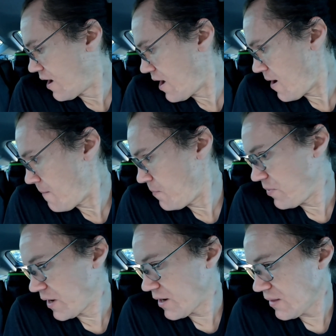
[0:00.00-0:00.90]

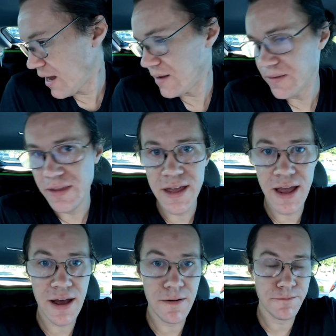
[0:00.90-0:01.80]

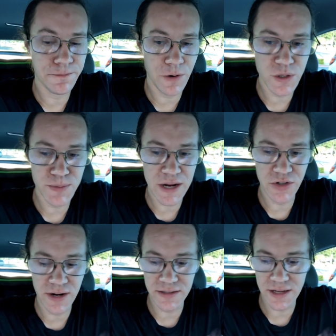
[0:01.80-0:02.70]
they froze my
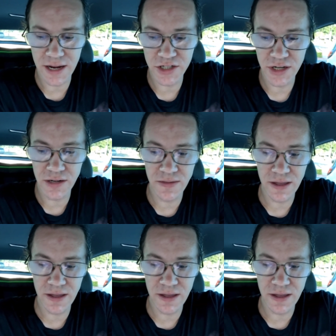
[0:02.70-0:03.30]
transaction,